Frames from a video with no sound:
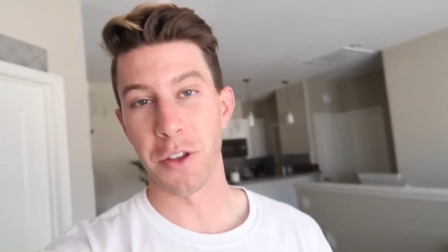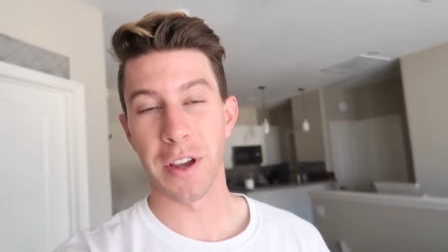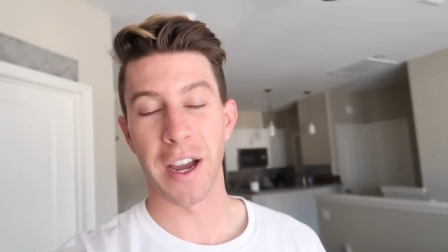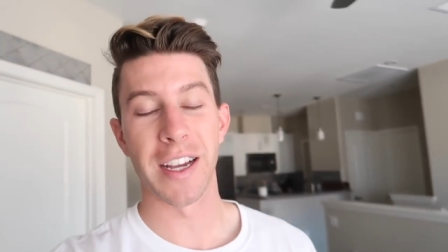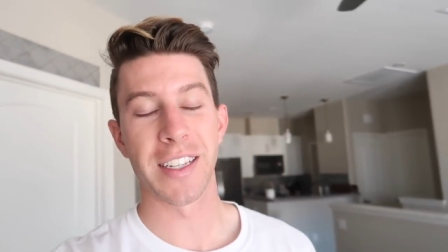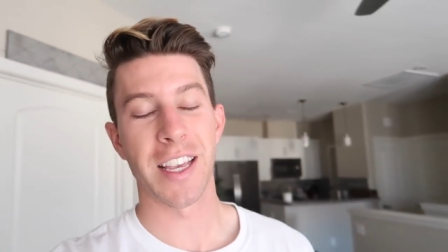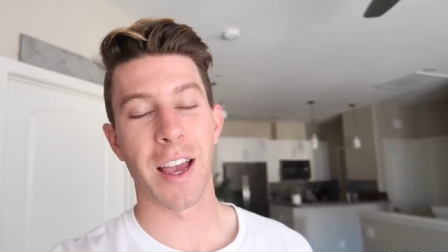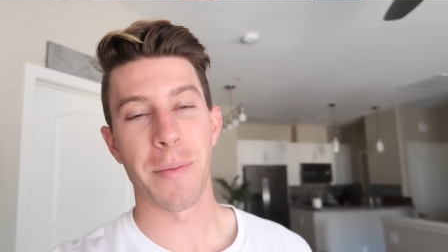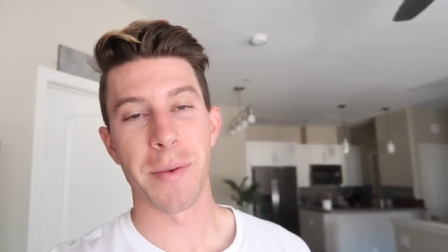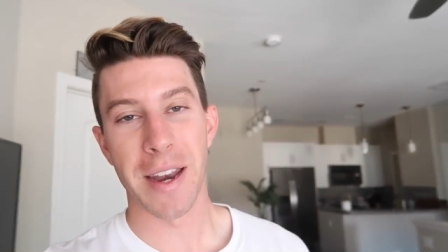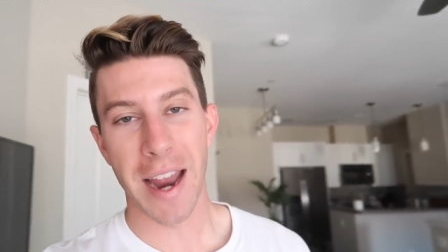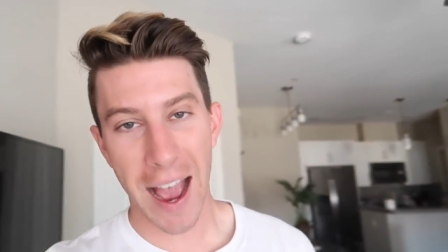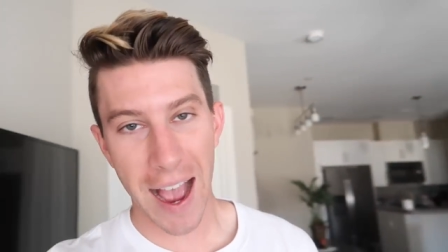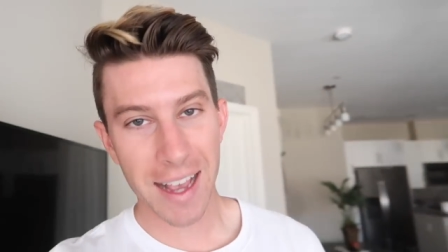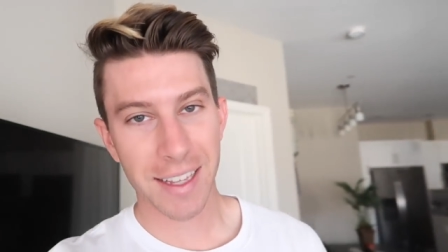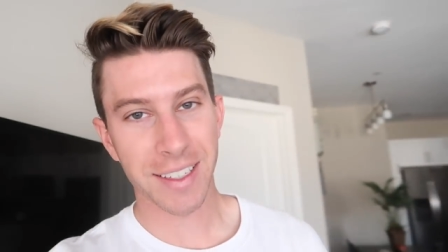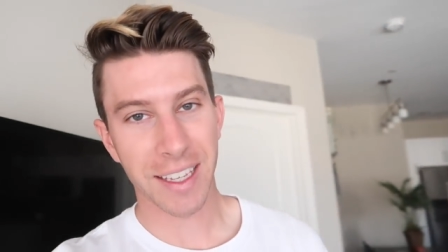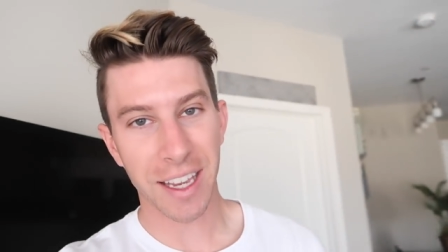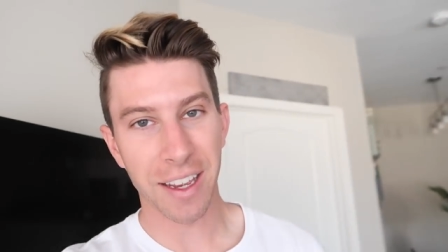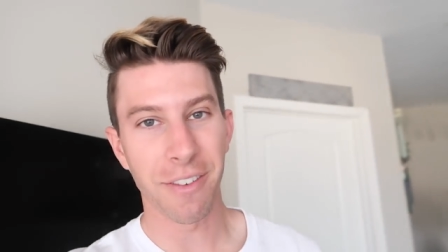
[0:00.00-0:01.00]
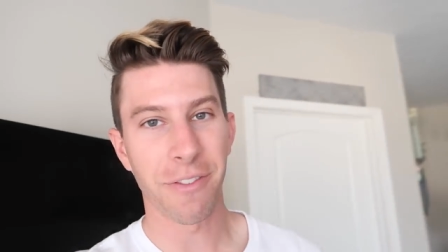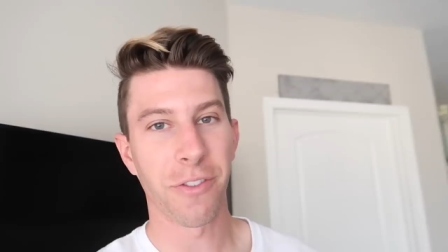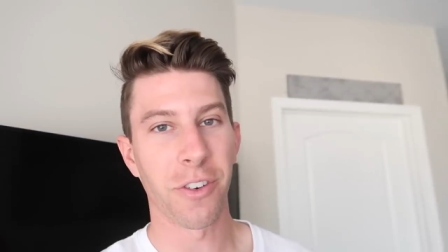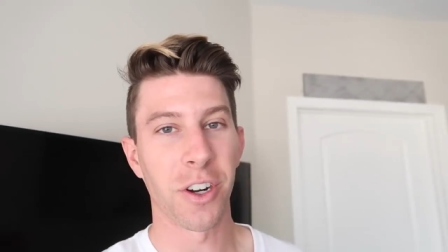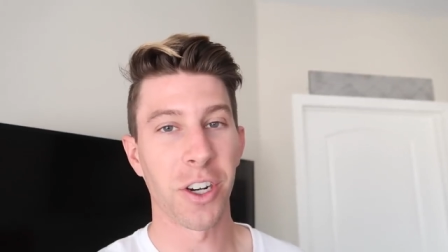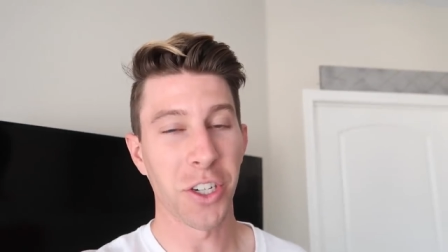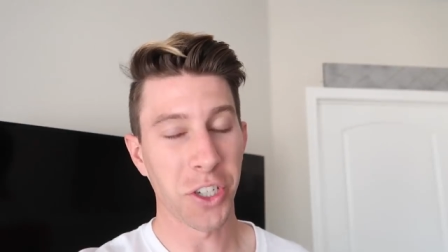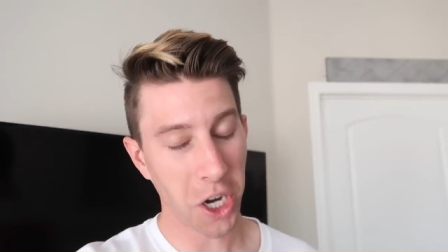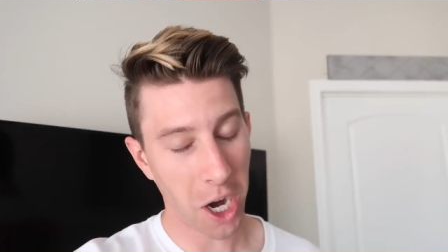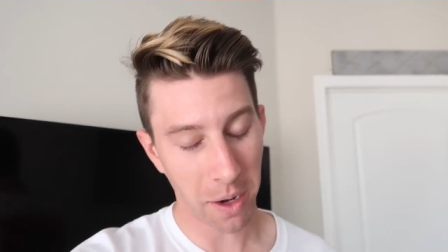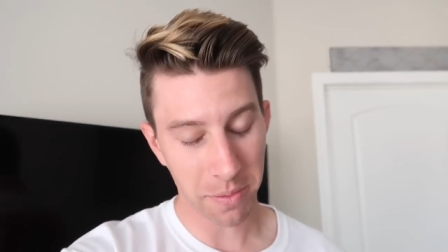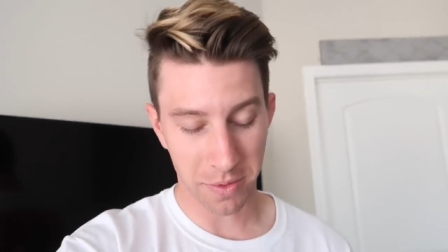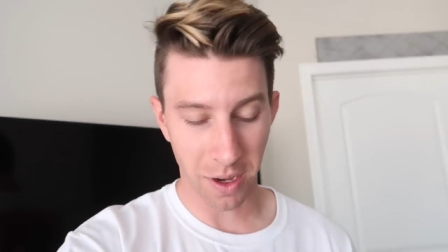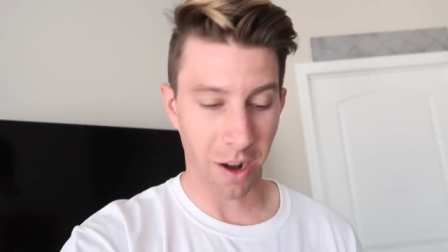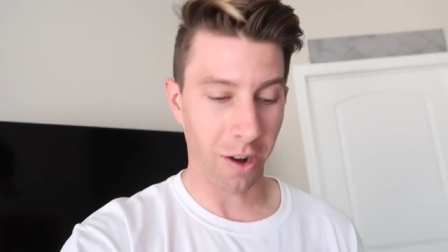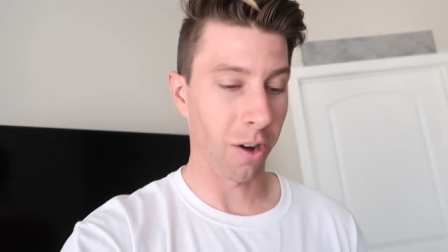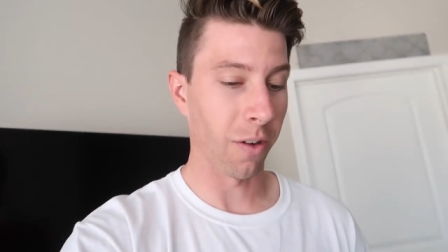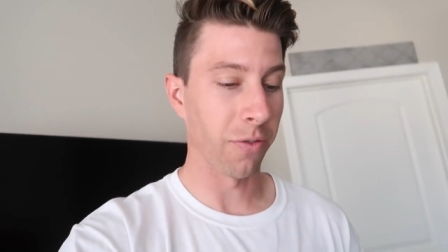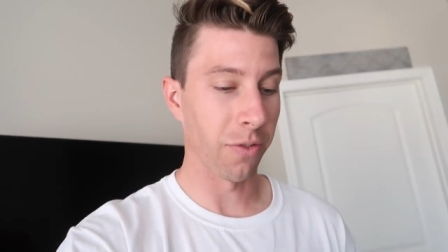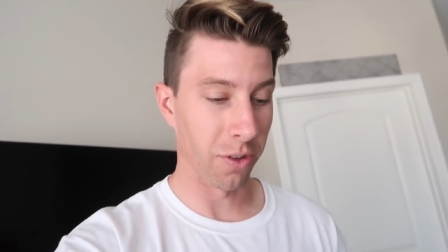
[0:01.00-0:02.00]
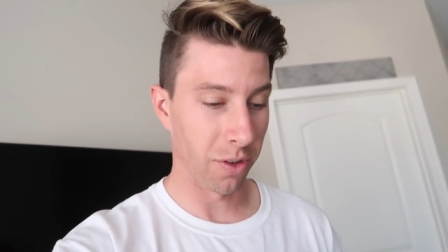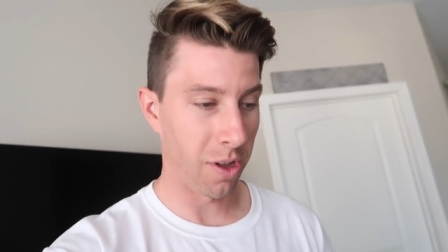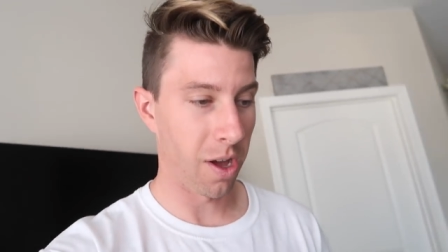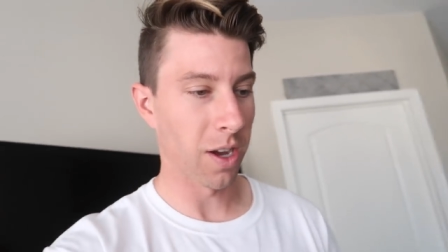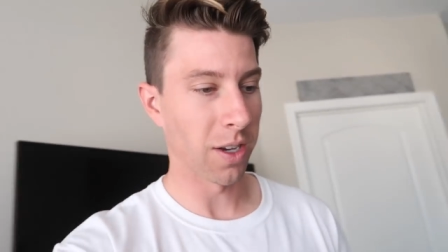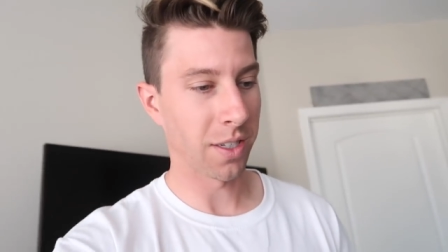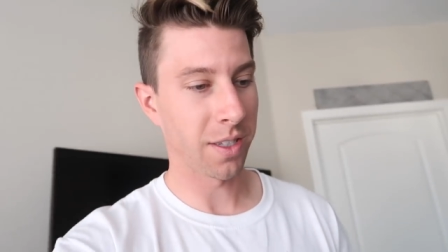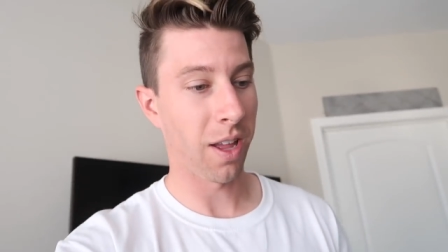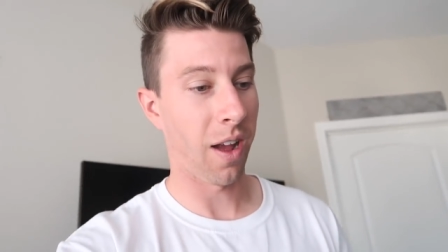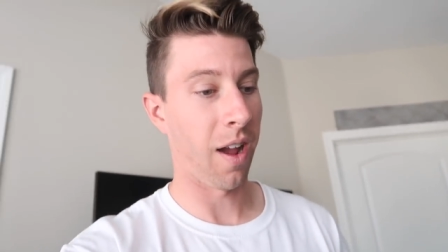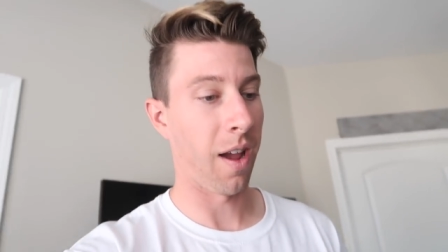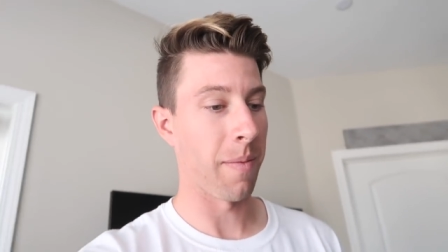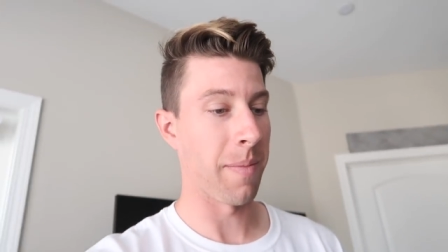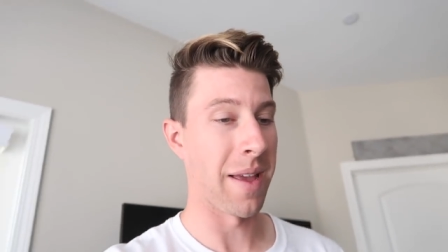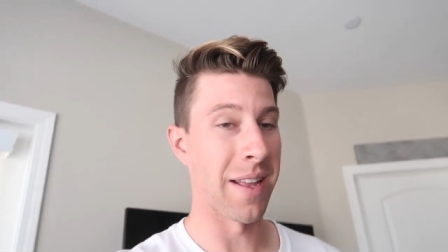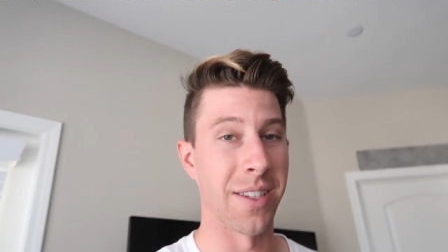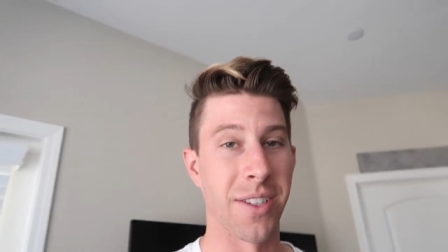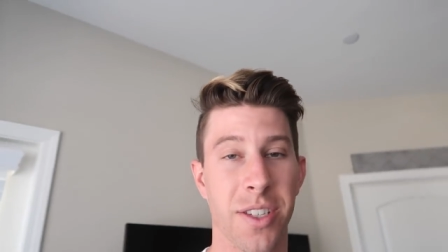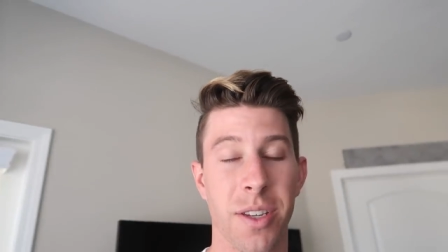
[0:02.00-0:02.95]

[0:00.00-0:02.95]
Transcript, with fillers: You guys have been asking for a shop doggo for the longest time and